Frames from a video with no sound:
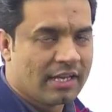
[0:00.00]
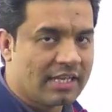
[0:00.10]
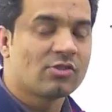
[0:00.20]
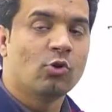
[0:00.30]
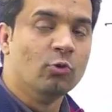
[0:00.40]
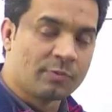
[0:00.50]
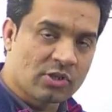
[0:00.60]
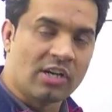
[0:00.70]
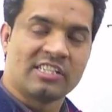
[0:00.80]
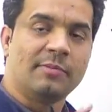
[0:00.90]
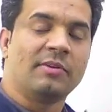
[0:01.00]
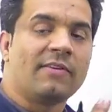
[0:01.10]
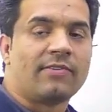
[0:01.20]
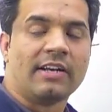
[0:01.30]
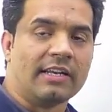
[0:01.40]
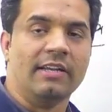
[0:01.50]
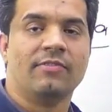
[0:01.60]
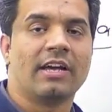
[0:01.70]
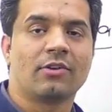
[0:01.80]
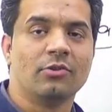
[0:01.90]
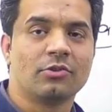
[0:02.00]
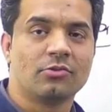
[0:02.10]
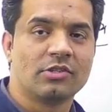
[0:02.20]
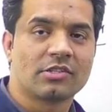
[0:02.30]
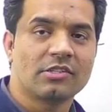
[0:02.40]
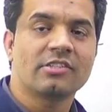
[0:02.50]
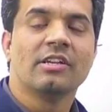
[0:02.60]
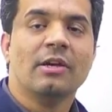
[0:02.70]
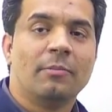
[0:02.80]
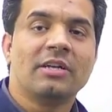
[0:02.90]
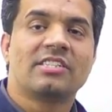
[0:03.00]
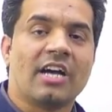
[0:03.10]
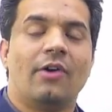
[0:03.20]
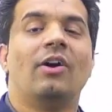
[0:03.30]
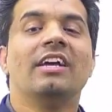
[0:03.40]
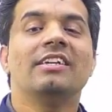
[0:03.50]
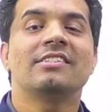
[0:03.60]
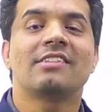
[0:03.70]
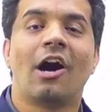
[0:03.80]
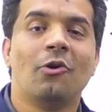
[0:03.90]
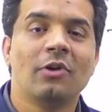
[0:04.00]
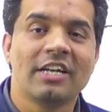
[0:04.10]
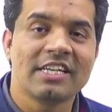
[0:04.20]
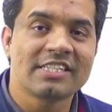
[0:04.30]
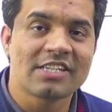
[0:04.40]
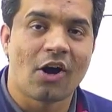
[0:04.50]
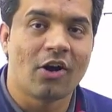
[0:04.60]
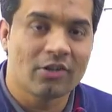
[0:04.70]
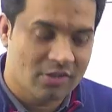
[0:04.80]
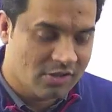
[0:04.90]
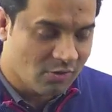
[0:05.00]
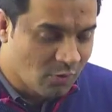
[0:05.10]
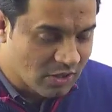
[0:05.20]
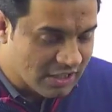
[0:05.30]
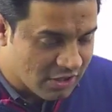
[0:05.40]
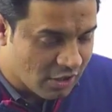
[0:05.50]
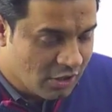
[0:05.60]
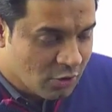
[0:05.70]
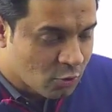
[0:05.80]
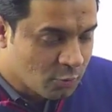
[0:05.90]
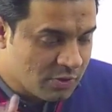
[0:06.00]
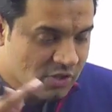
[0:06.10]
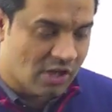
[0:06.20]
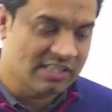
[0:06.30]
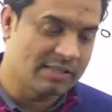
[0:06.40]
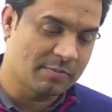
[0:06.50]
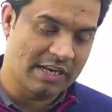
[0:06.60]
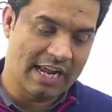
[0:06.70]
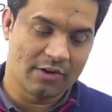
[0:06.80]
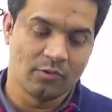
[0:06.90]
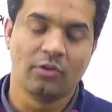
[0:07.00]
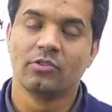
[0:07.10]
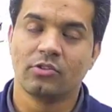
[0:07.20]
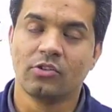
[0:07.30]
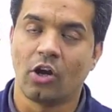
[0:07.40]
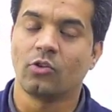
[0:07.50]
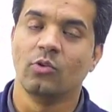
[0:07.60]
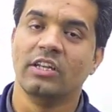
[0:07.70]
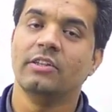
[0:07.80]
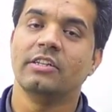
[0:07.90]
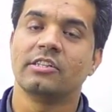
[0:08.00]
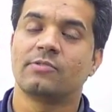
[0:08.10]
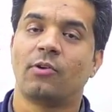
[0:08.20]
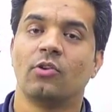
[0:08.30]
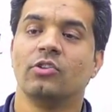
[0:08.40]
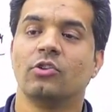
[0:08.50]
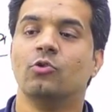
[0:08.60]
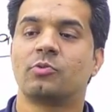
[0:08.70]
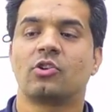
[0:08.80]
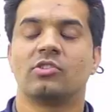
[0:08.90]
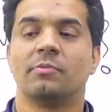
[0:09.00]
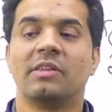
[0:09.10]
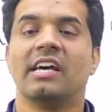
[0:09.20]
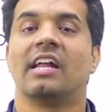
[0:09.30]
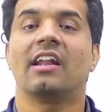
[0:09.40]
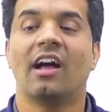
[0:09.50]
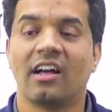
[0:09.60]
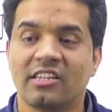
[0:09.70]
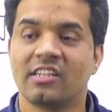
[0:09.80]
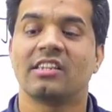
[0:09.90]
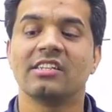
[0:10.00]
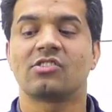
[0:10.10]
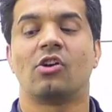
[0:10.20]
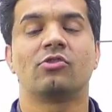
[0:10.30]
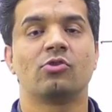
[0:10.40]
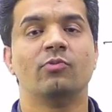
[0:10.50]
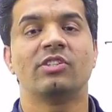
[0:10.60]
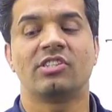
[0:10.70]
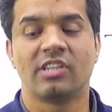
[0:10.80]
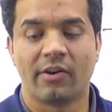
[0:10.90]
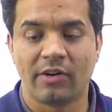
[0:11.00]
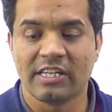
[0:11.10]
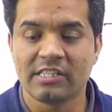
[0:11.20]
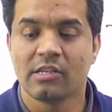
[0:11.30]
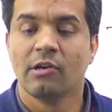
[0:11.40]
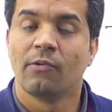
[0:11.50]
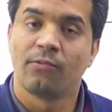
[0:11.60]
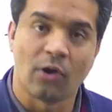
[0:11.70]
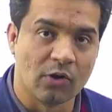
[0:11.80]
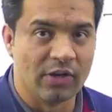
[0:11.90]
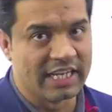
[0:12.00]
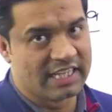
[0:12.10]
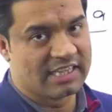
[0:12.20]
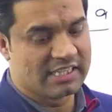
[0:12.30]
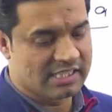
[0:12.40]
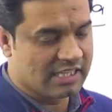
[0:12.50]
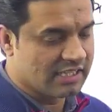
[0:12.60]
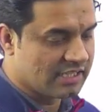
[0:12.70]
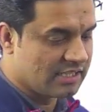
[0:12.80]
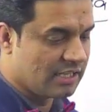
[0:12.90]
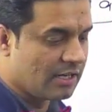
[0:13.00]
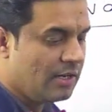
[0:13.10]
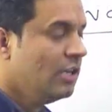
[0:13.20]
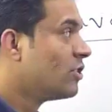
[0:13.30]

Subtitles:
Yes, OOPS concept definitely we are going to discuss, but Java is nowadays not only the OOPS concept language, not only it is following the OOPS concept, there are other things also which Java is following in these cases here.